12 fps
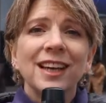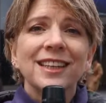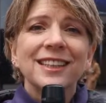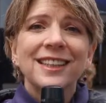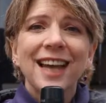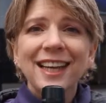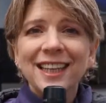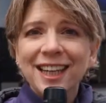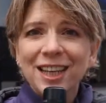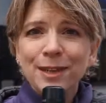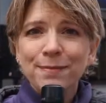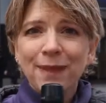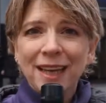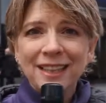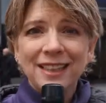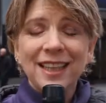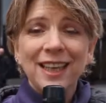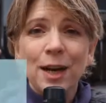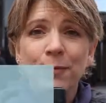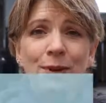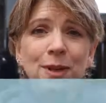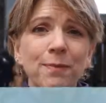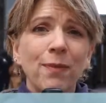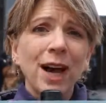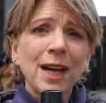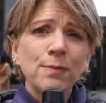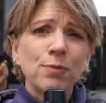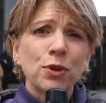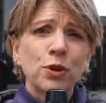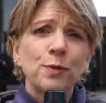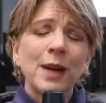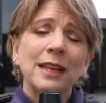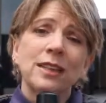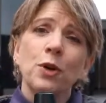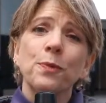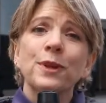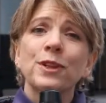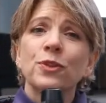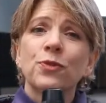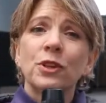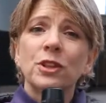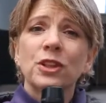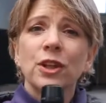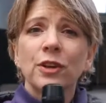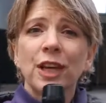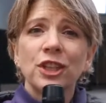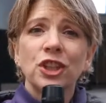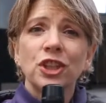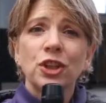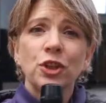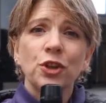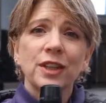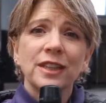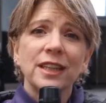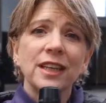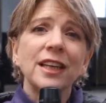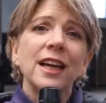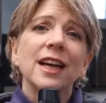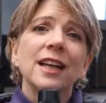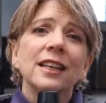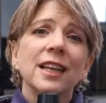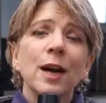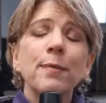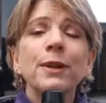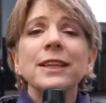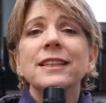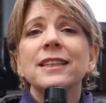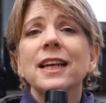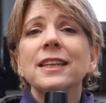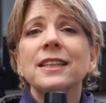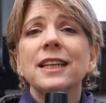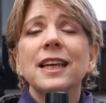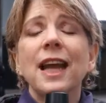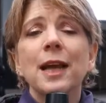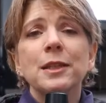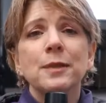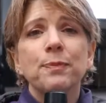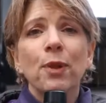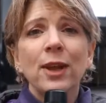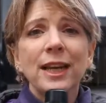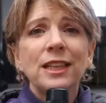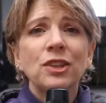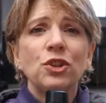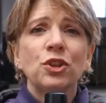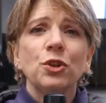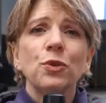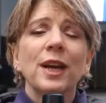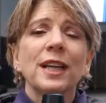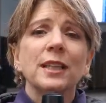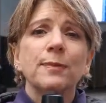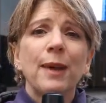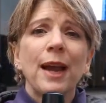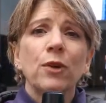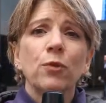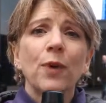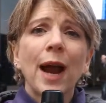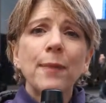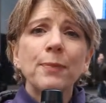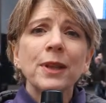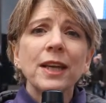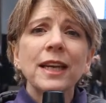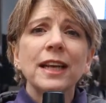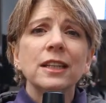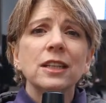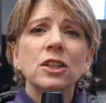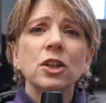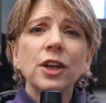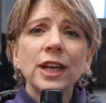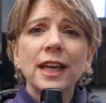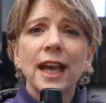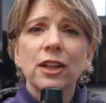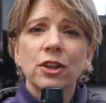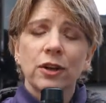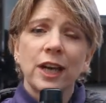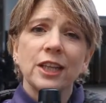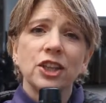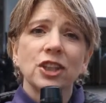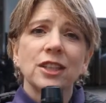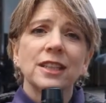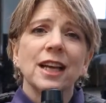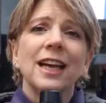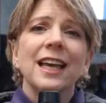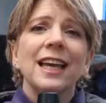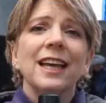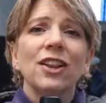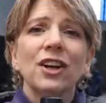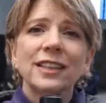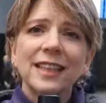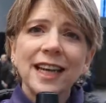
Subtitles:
Psychedelic medicine company MindBloom has opened its first location in New York City. The company says it has plans to expand rapidly and is looking at locations in Los